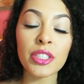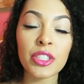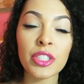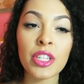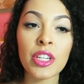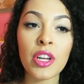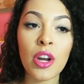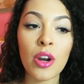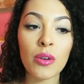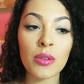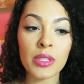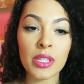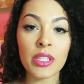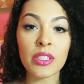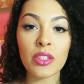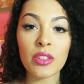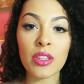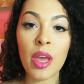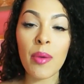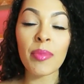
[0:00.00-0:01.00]
She goes
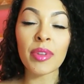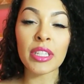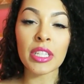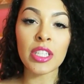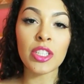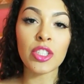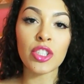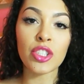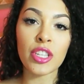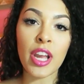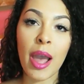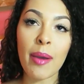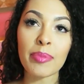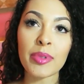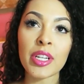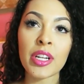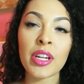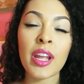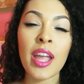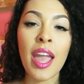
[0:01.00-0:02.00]
into them in each
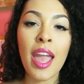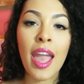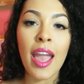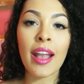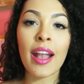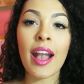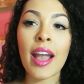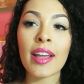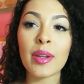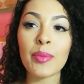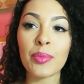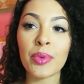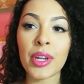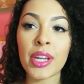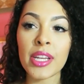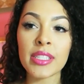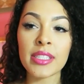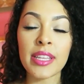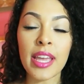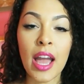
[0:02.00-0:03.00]
chapter and kind of
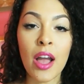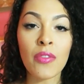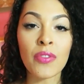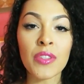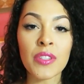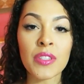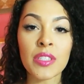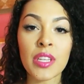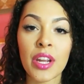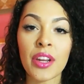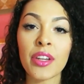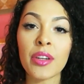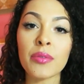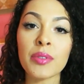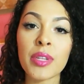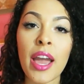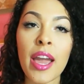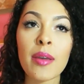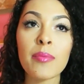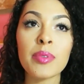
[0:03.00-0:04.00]
breaks down the
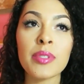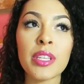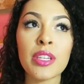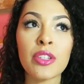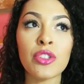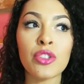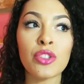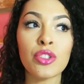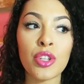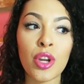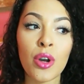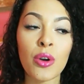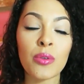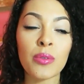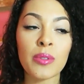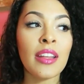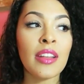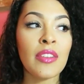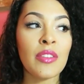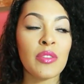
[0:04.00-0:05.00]
stereotypes and
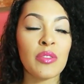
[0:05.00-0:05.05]
shows,